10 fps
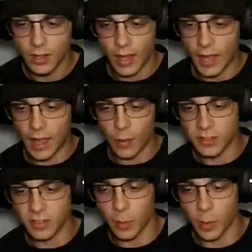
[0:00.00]
Hey,
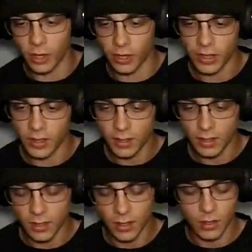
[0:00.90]
what's up, Hunter?
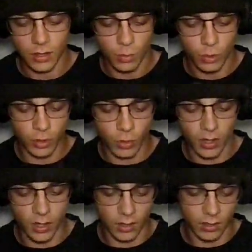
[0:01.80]
We're doing
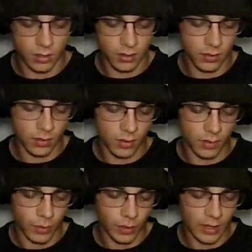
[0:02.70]
a
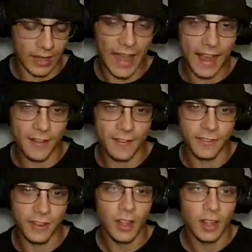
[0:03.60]

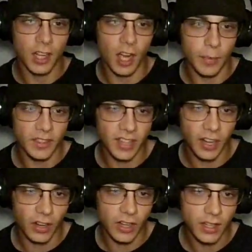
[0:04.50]
live
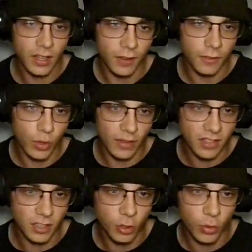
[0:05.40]
commentary of
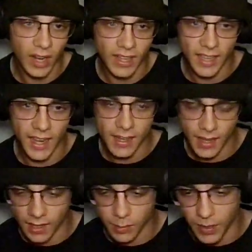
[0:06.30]
UFC 298
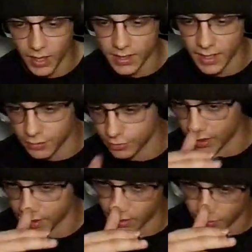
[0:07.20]
and a podcast
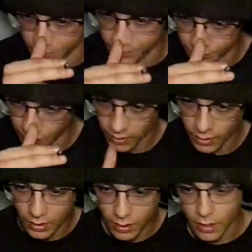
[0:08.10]
right now.
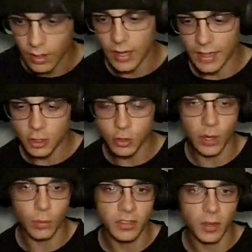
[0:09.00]
Glad you joined.
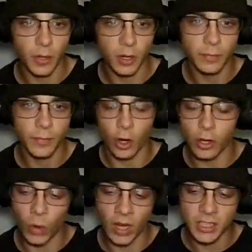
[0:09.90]
What's up, bro? Are you
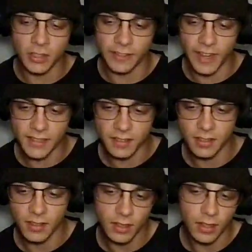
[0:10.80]
watching the fights?
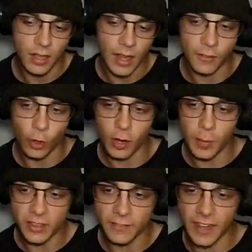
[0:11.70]
Have you heard
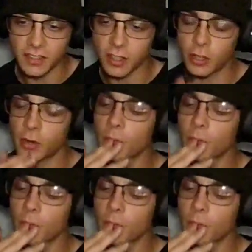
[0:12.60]
about the fights, Hunter?